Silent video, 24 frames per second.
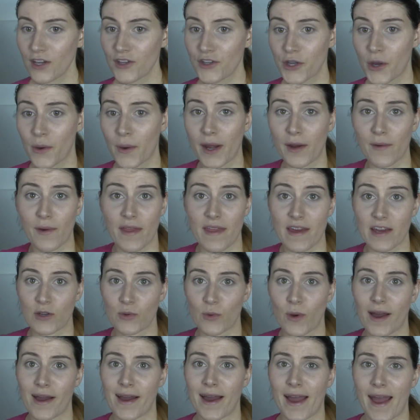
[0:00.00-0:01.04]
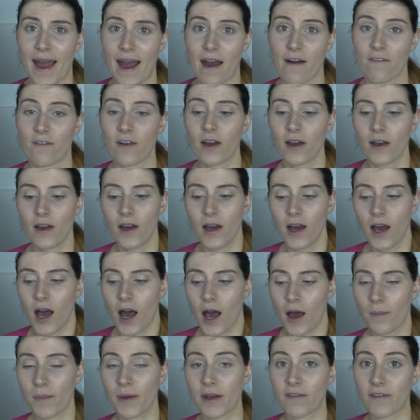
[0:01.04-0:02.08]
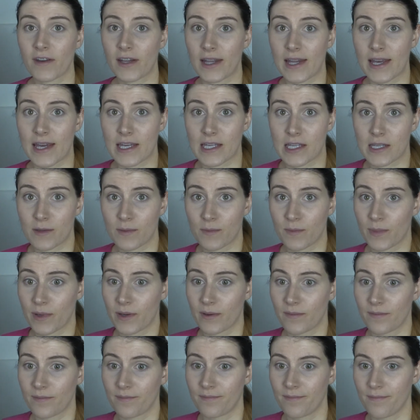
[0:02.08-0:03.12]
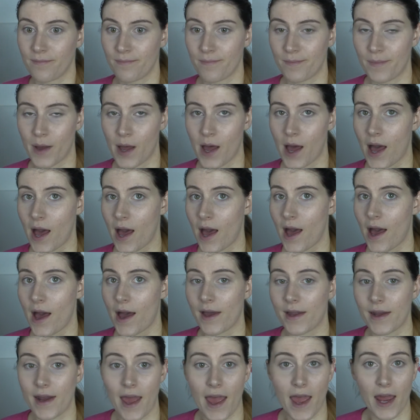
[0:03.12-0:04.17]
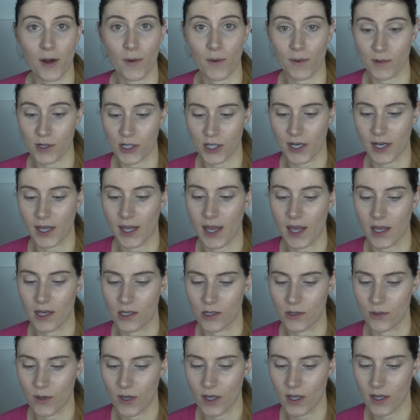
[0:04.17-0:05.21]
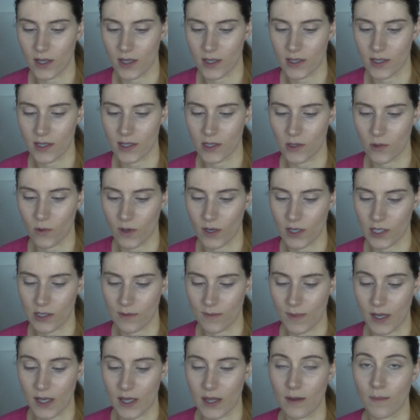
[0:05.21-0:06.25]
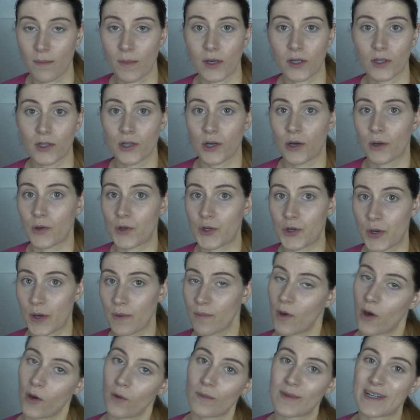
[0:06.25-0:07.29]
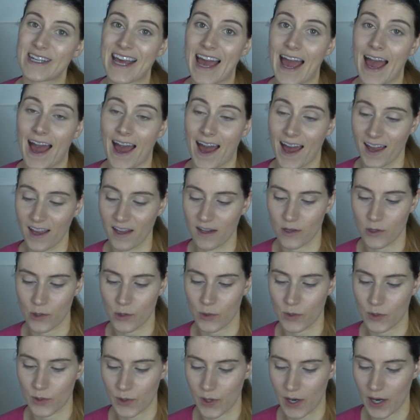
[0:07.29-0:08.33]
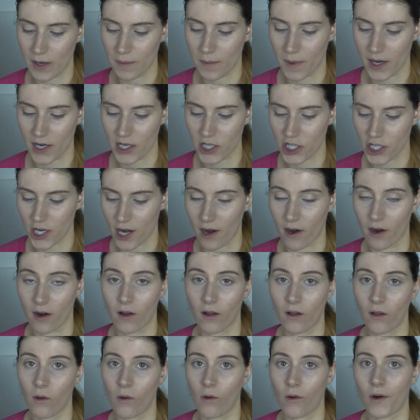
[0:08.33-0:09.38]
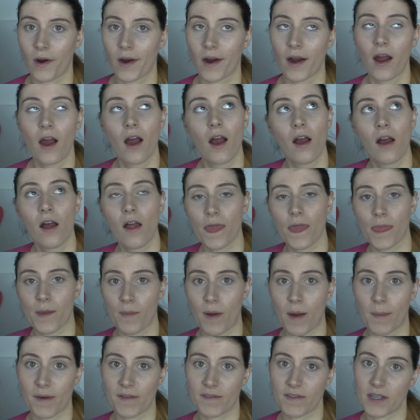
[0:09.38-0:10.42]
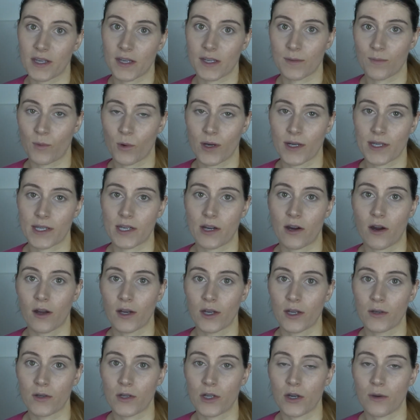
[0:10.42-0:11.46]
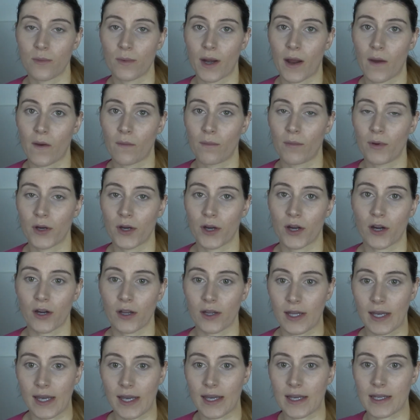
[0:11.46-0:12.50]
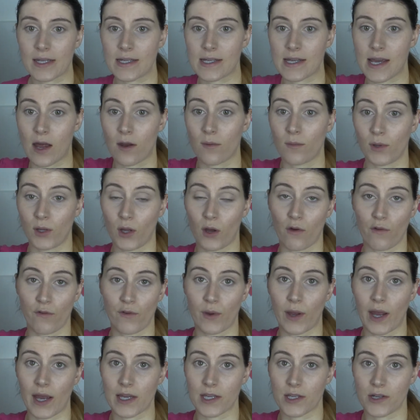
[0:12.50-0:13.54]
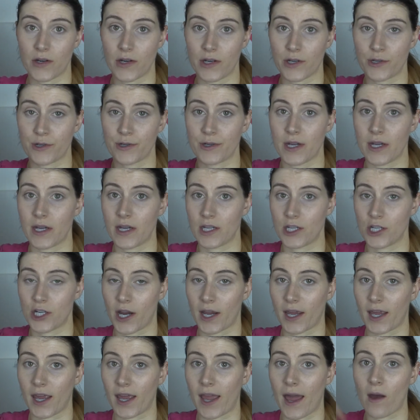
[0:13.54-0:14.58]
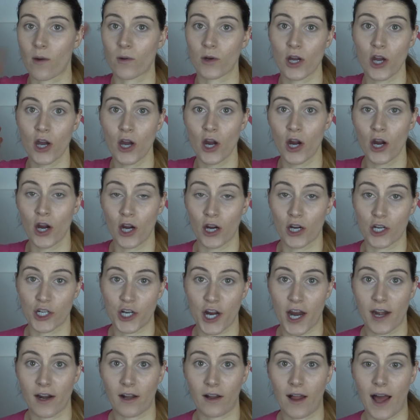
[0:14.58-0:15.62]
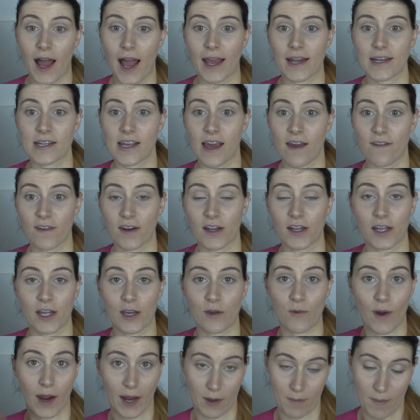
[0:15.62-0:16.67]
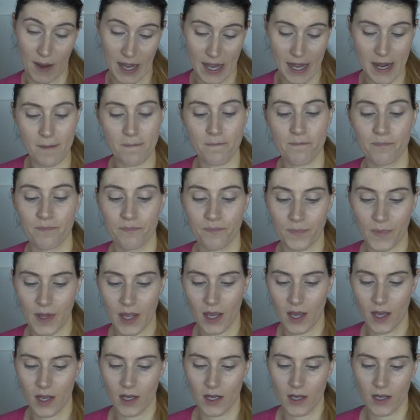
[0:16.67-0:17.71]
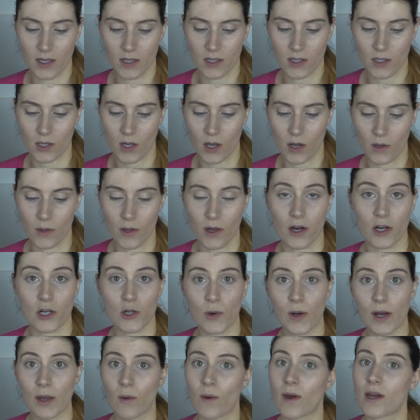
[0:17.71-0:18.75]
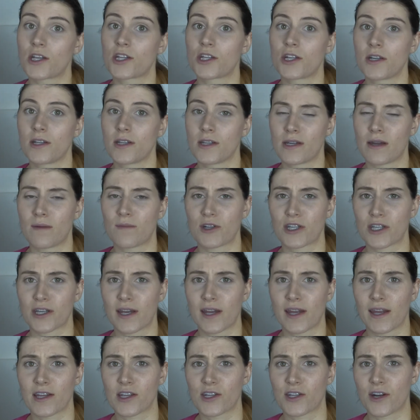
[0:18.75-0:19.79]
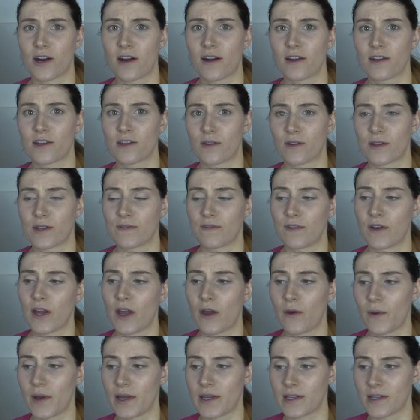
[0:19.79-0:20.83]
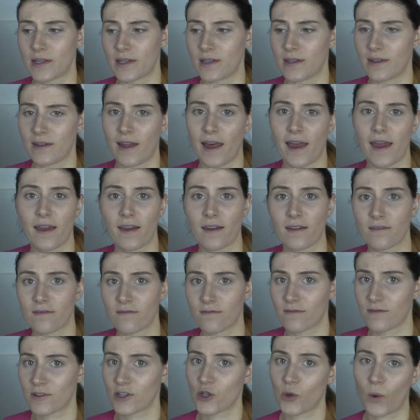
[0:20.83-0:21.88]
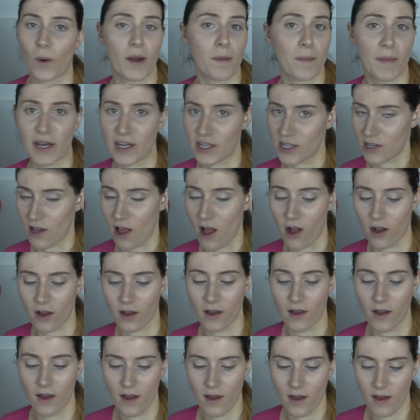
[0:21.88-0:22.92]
So anyway, that's why I have a bit of a lisp, but anyway, I'm just going to get into it. This is going to be the Build Your Own Dream Home tag. This was created by Cheryl, or the mom of 6 boys here on YouTube, and I'll put her link down below if you guys are interested in checking out her channel. I definitely recommend it. So there are 20 questions, and I'm just going to get started so this video isn't like 20 minutes long.